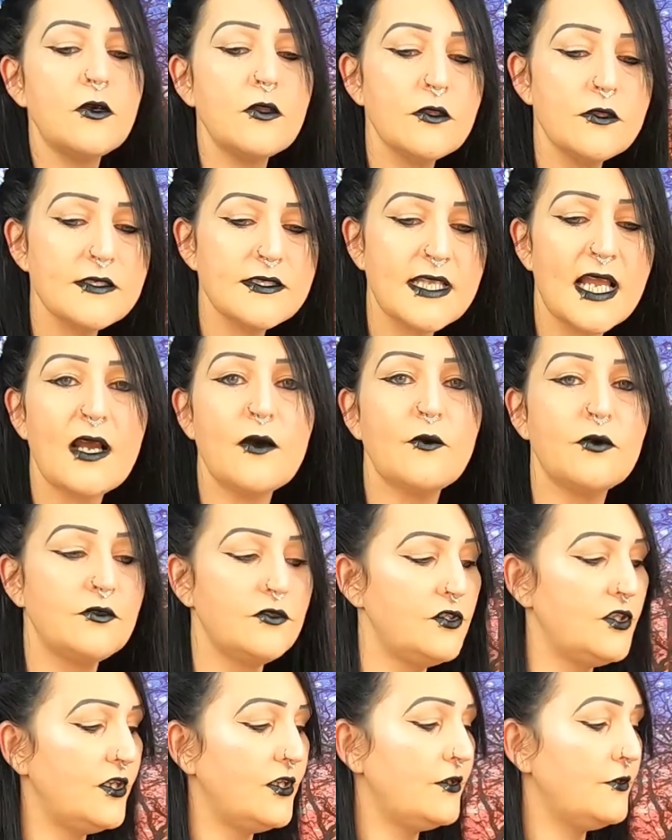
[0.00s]
colours that I
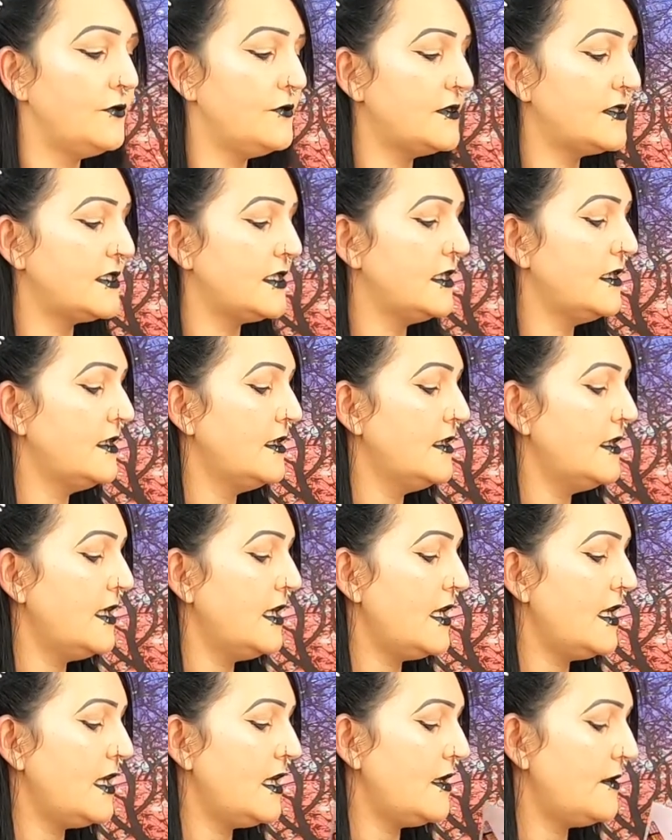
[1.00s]
wouldn't use.
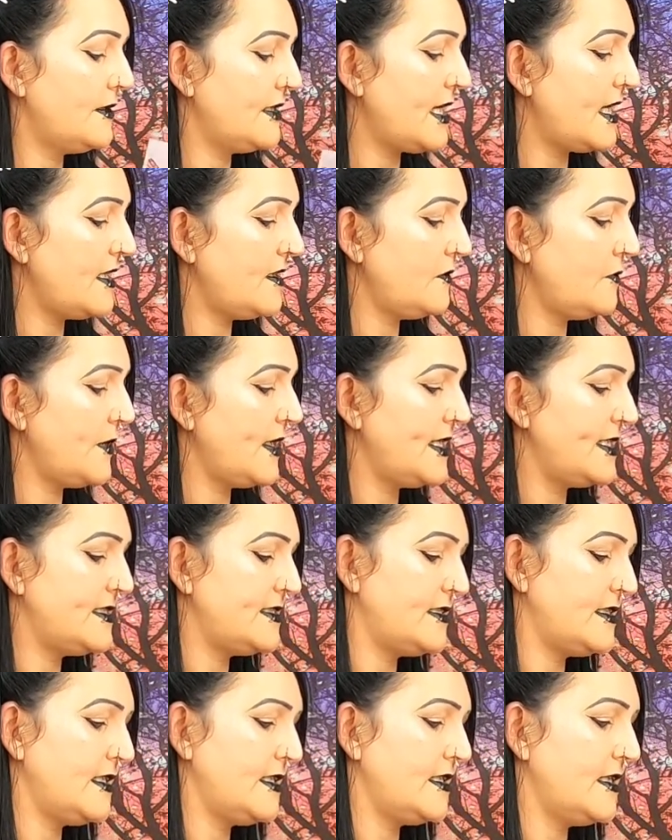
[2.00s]
Kind of
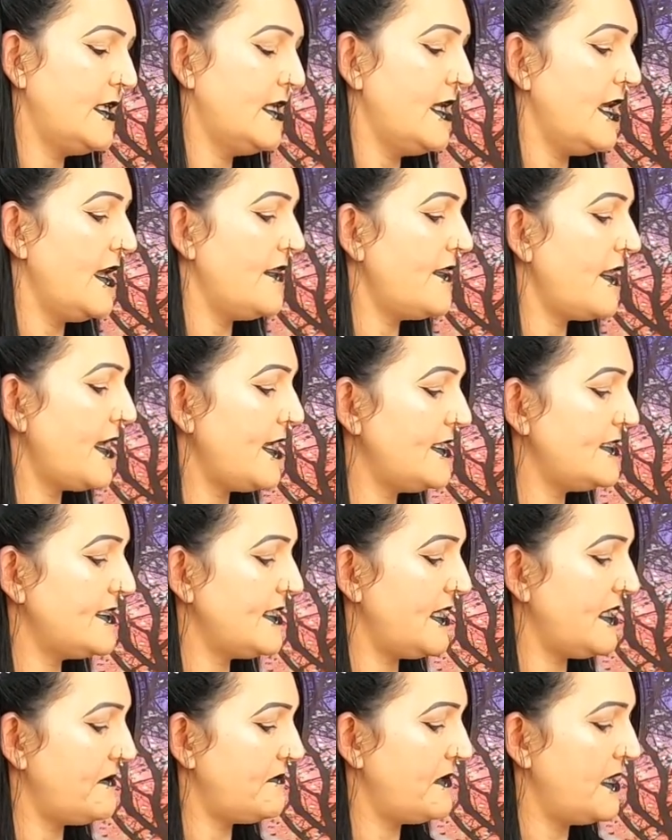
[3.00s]
wasted. And that
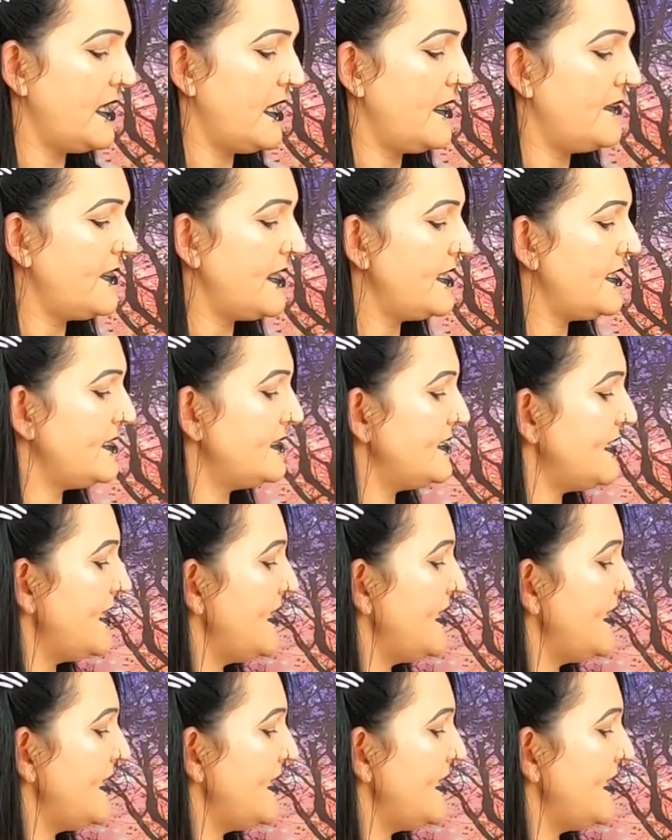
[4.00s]
is it. And then it